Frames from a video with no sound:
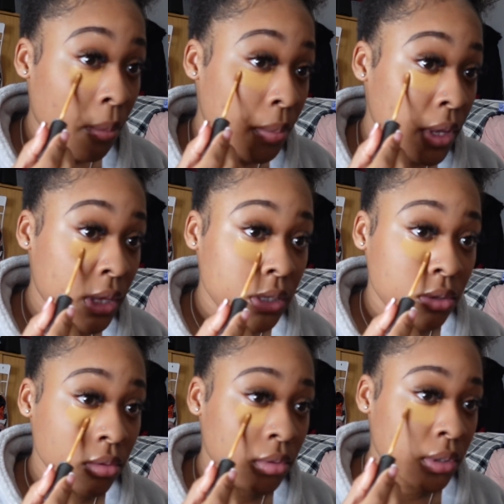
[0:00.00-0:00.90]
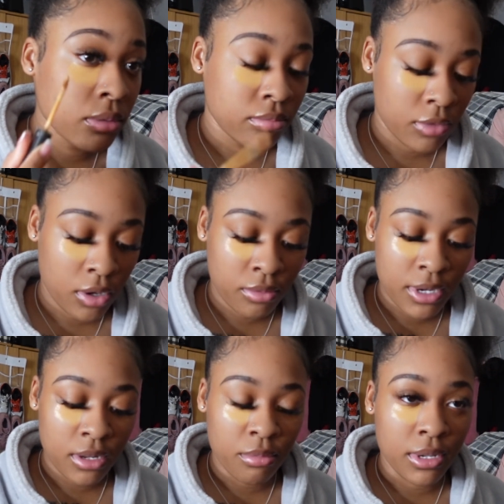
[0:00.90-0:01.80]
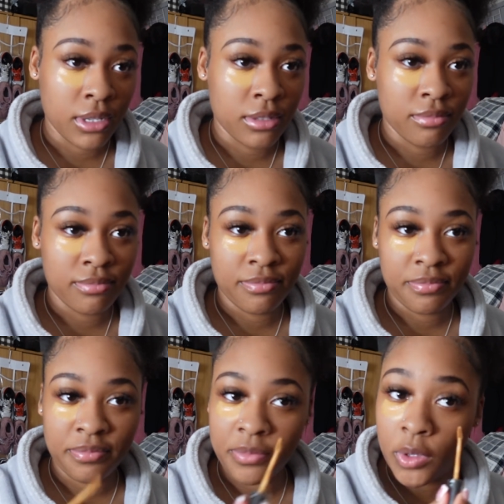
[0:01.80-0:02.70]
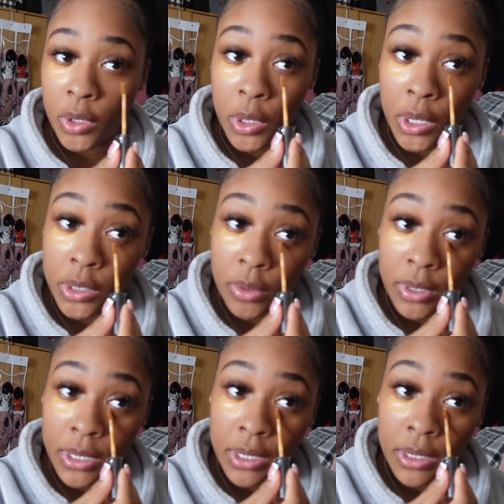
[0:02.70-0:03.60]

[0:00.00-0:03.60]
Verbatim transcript: put this on already, but it's okay.